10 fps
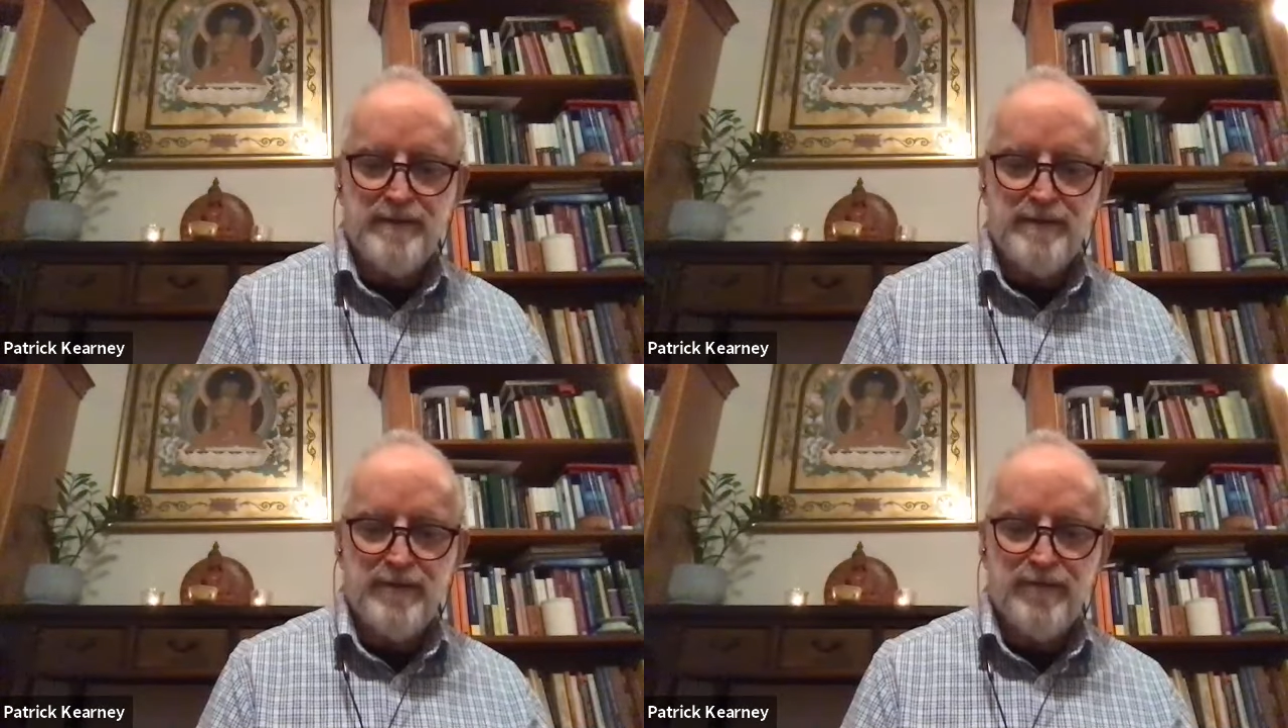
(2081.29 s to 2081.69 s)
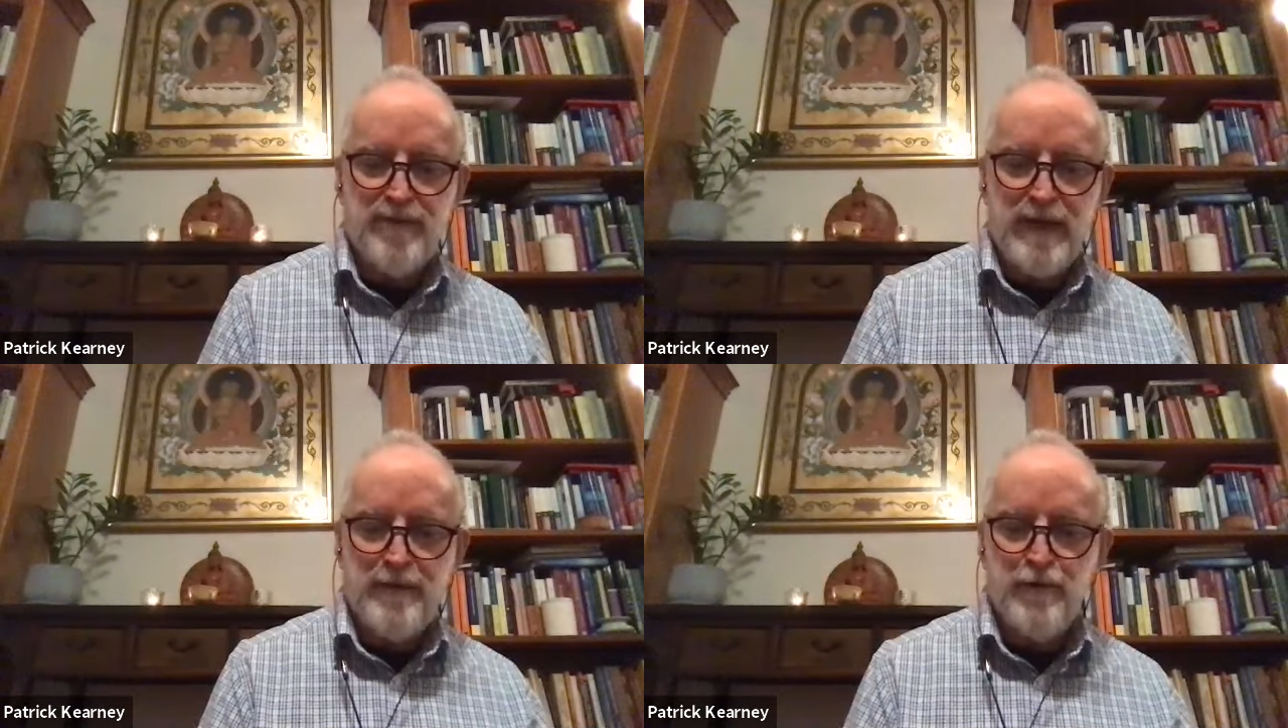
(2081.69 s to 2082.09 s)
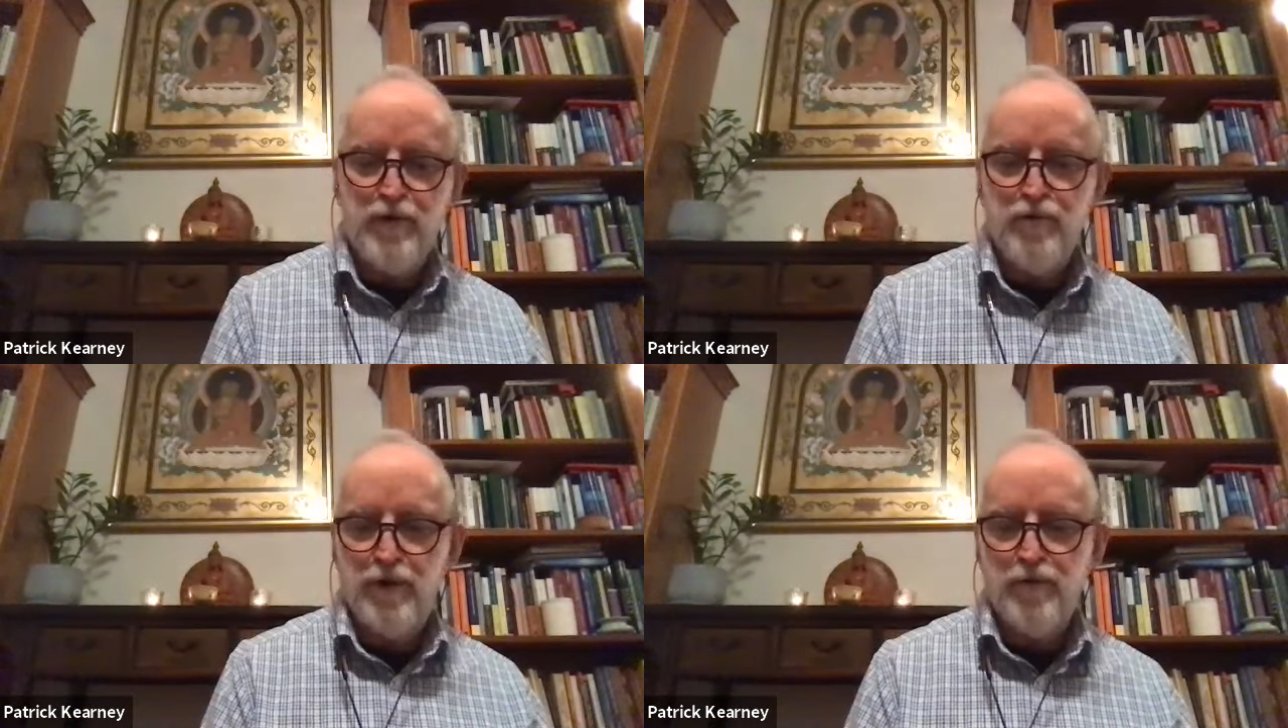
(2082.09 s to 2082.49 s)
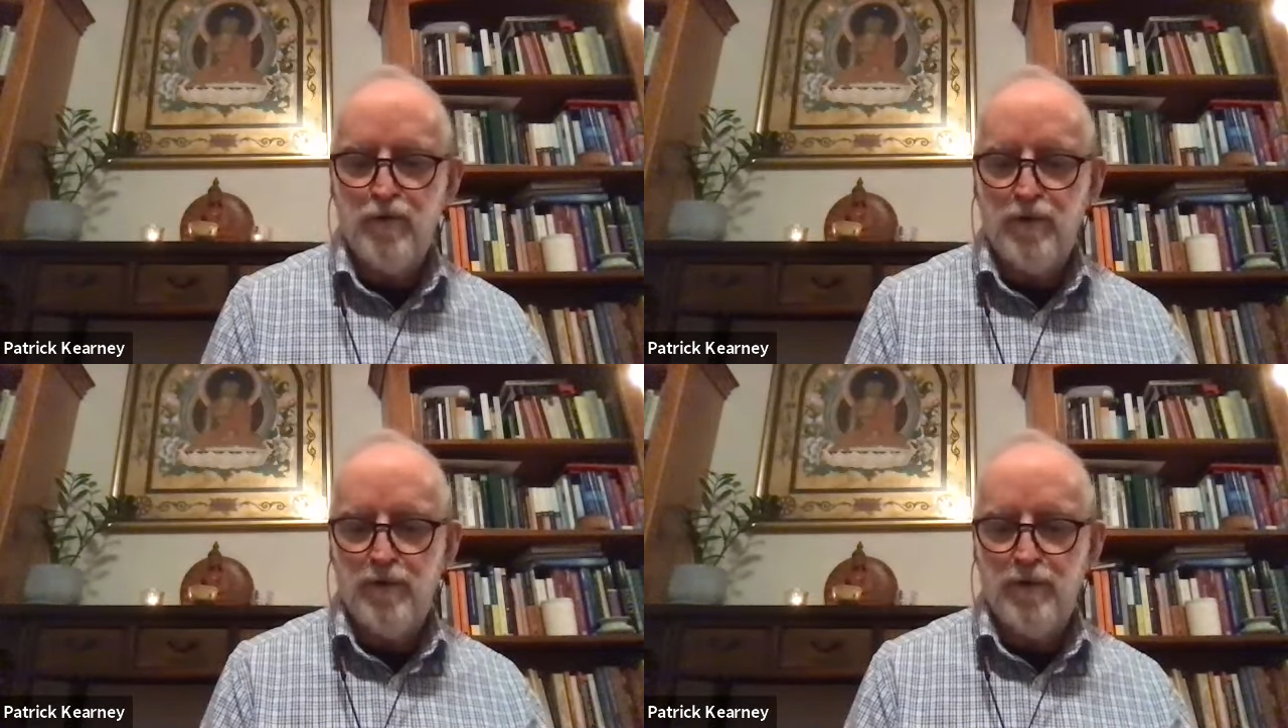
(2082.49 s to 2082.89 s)
and flower-grown
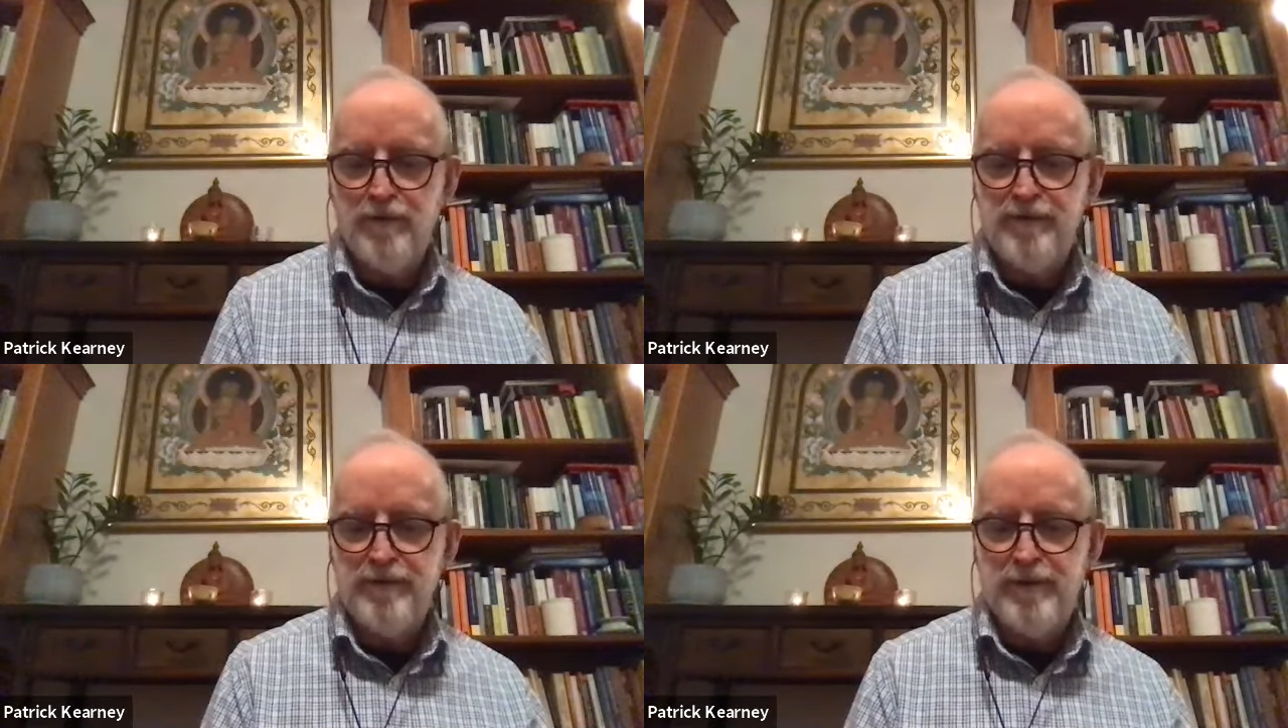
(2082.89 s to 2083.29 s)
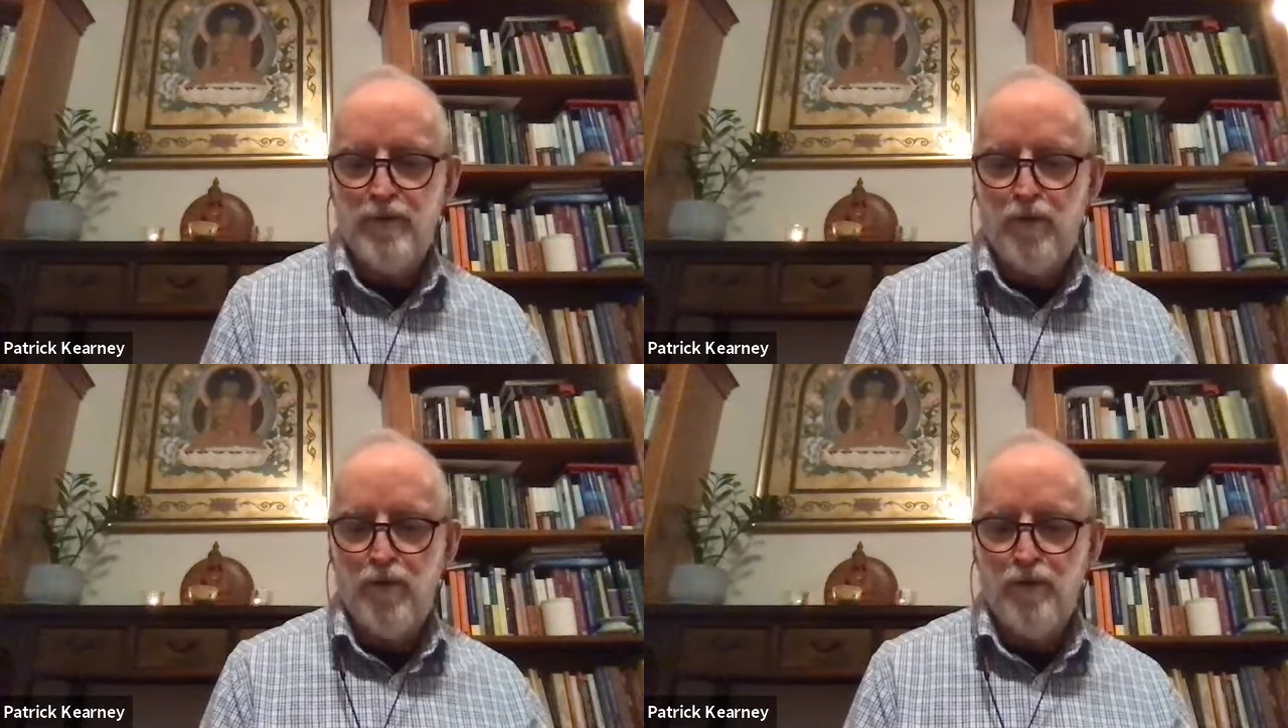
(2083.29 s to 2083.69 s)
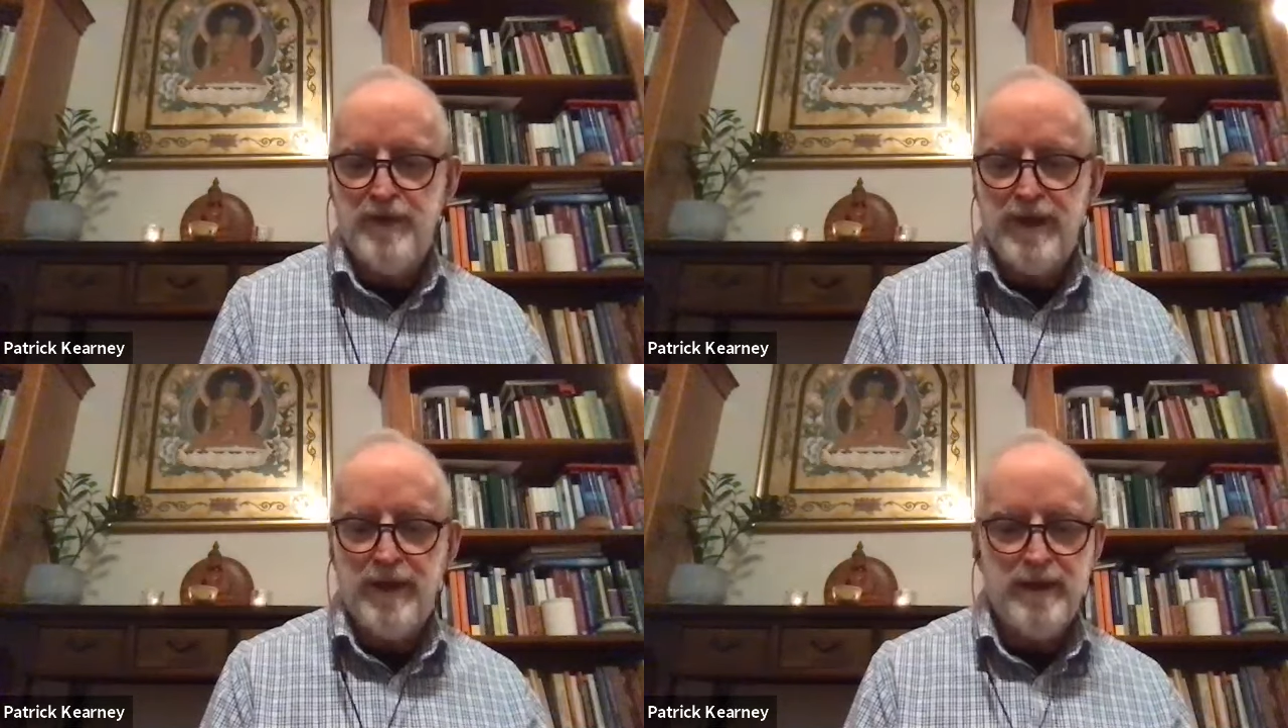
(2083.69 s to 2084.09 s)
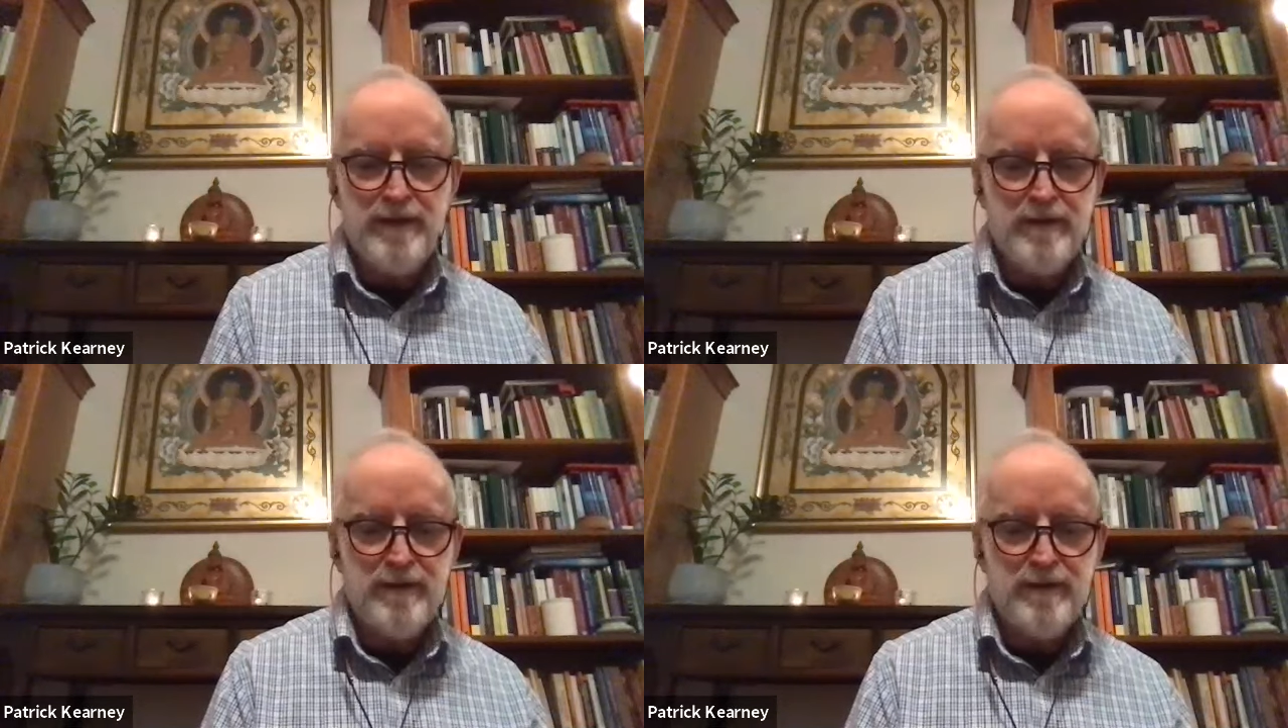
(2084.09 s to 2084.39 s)
walls on a warm day